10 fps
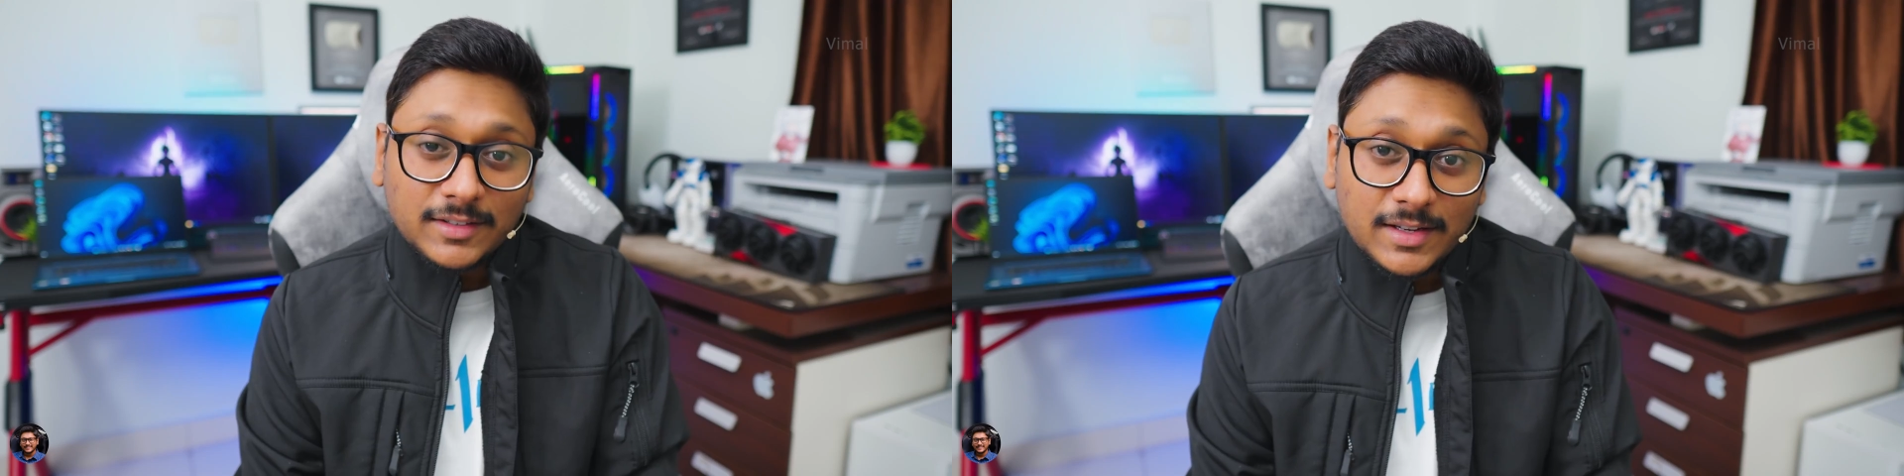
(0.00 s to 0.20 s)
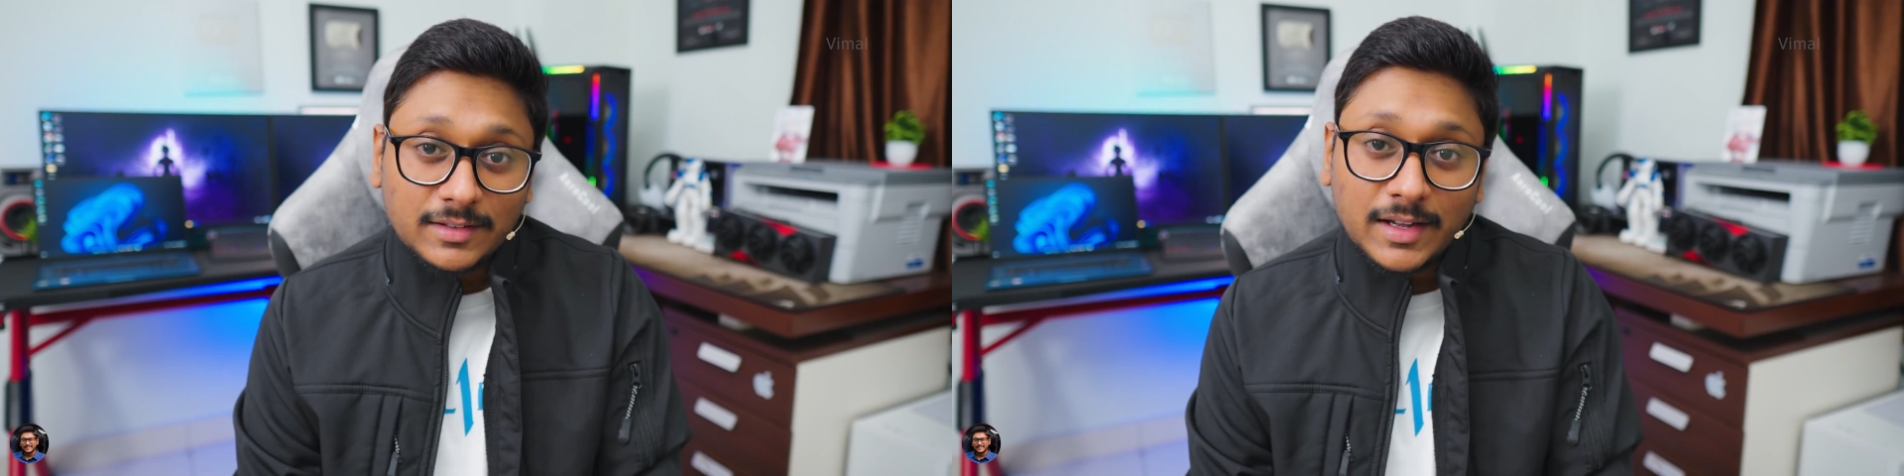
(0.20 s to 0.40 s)

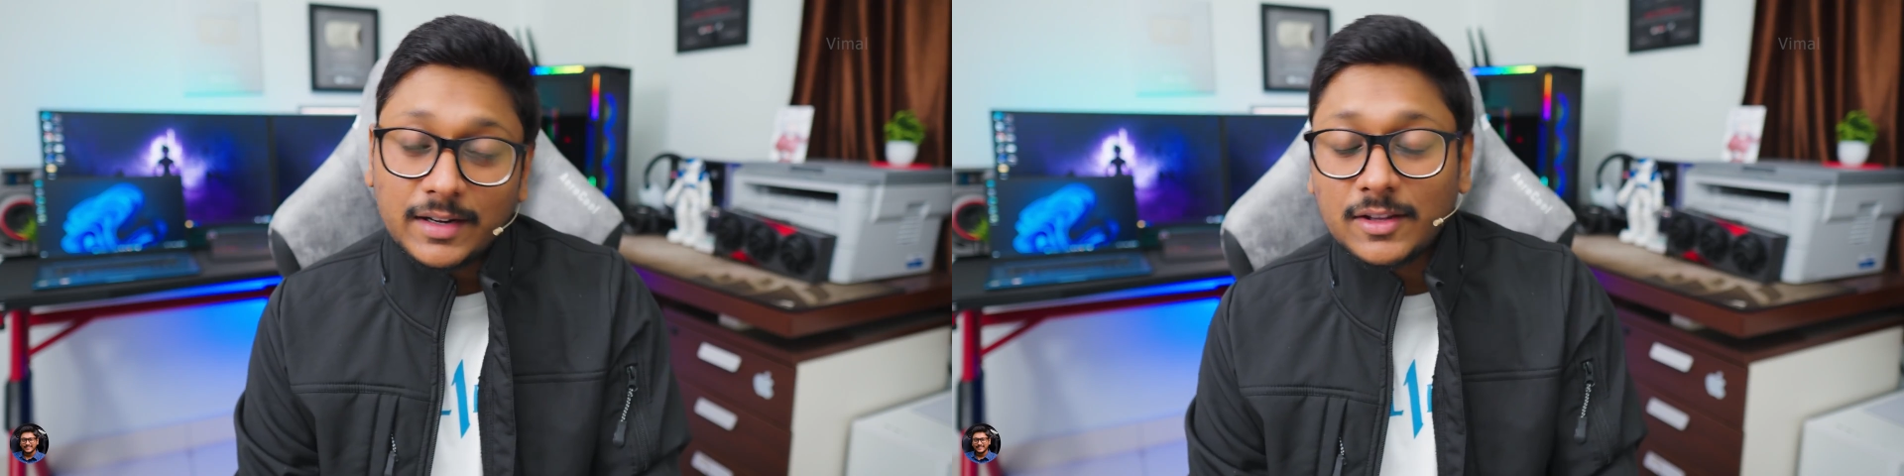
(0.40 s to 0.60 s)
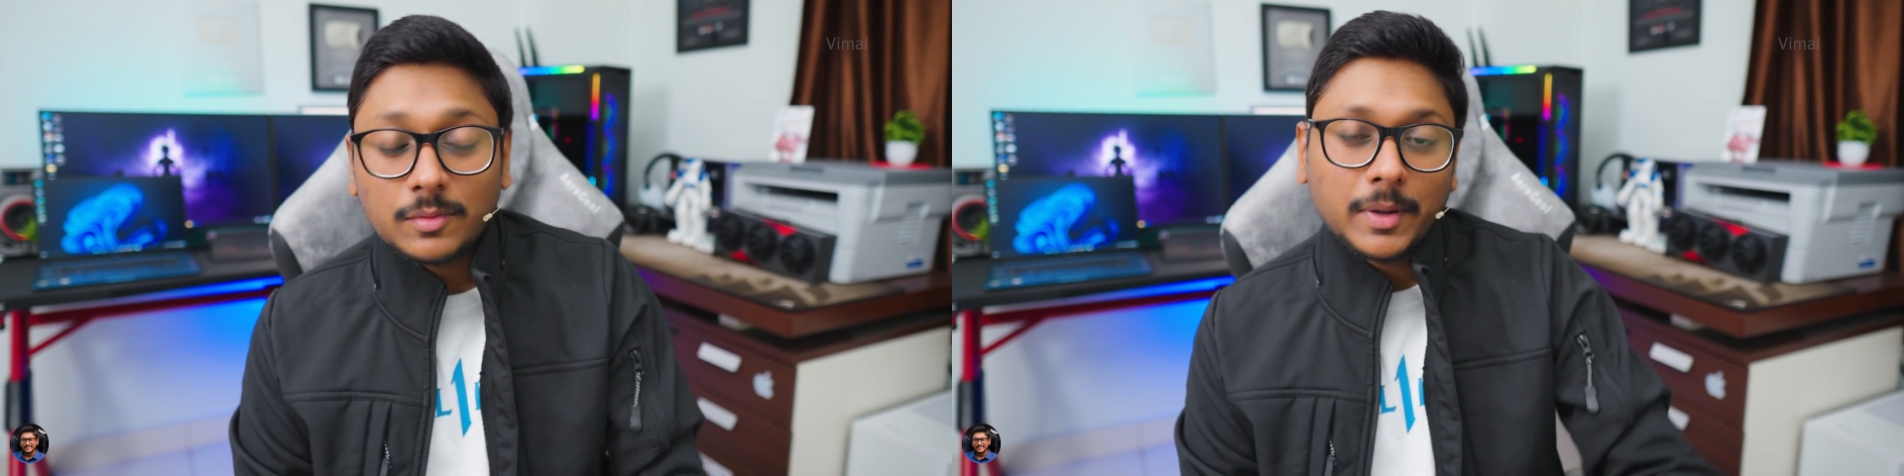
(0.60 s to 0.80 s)
says
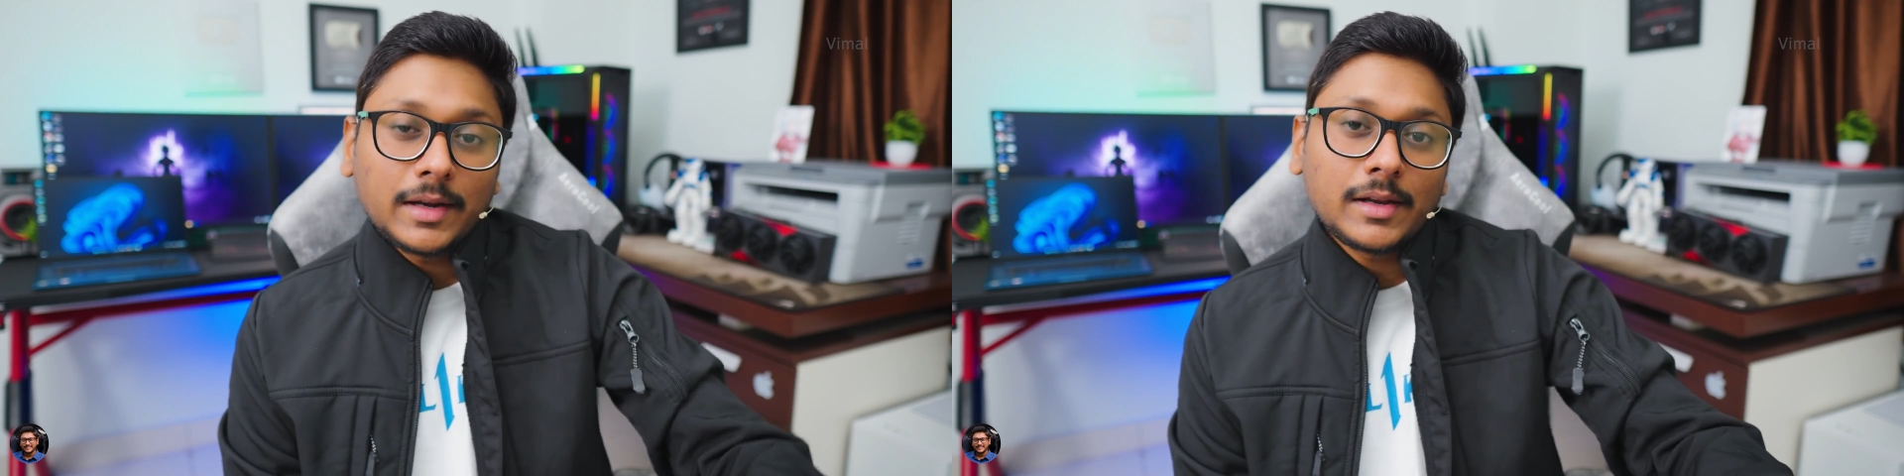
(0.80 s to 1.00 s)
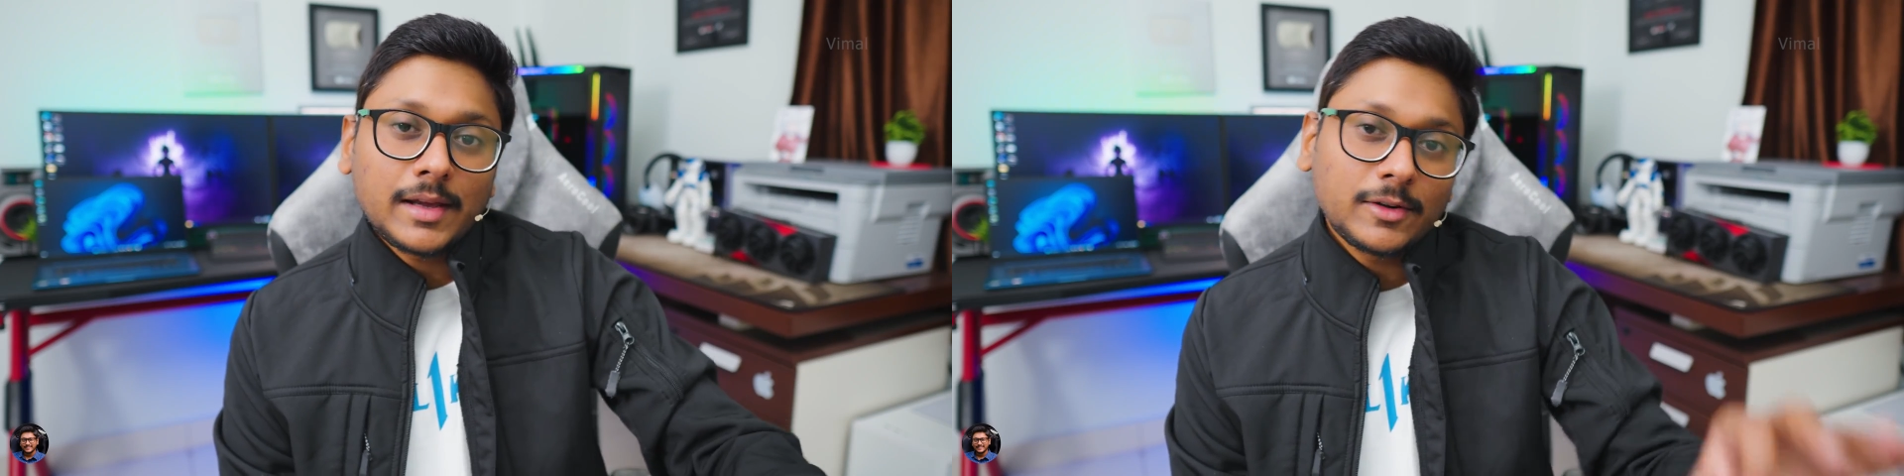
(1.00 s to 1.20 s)
that this
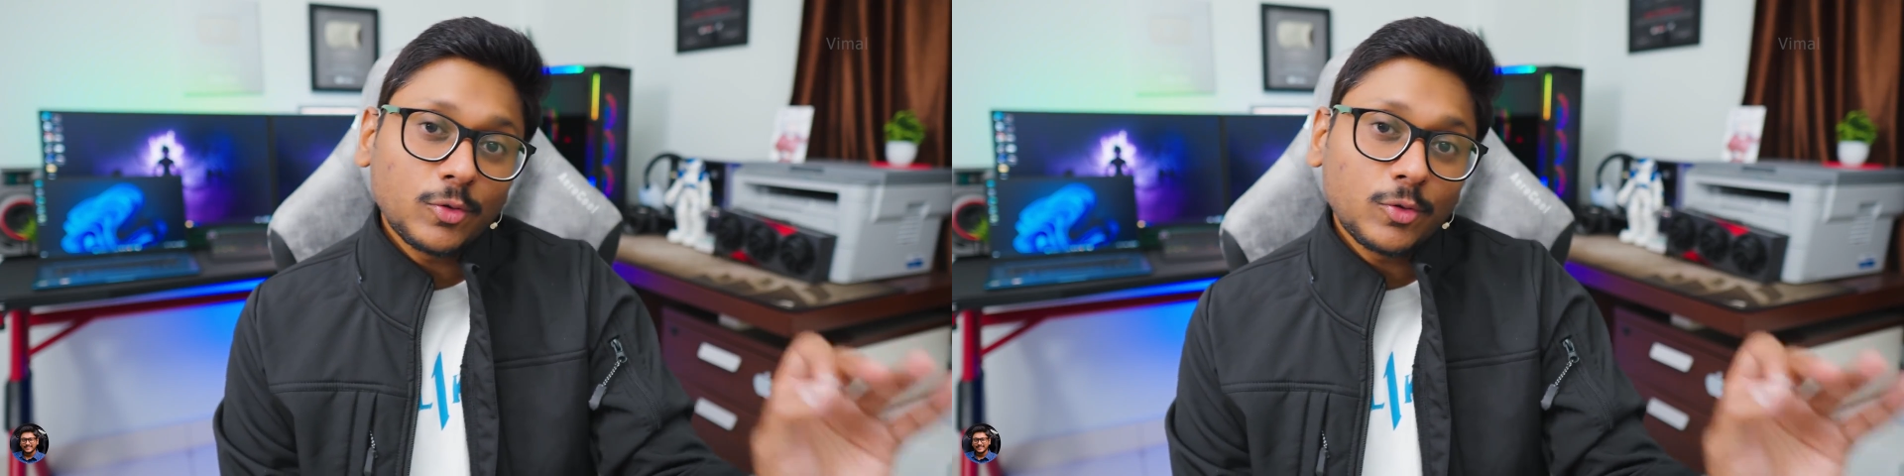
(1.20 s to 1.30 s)
panel can